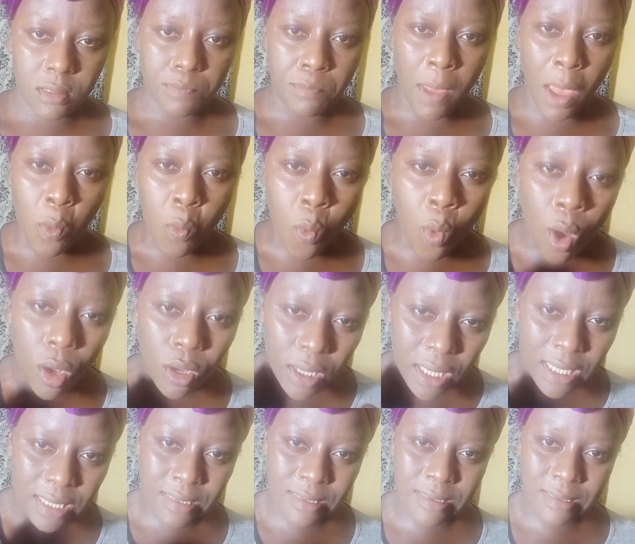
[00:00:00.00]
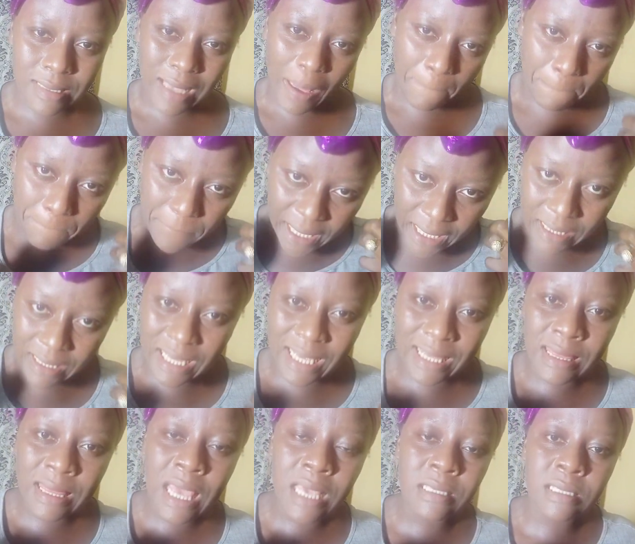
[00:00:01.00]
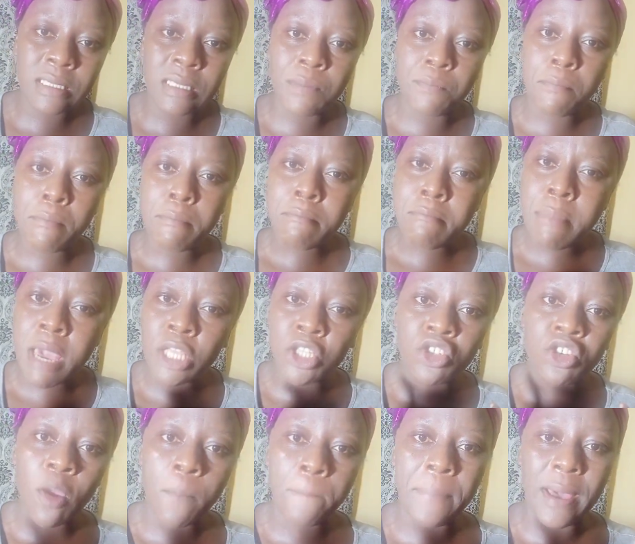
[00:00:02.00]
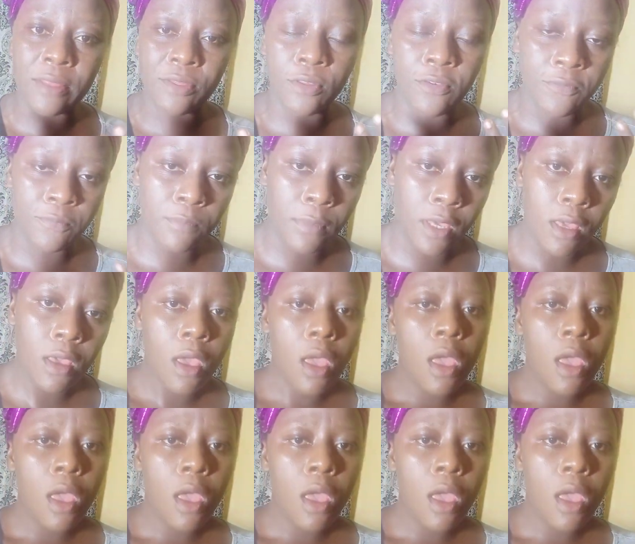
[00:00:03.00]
It takes the major part of me.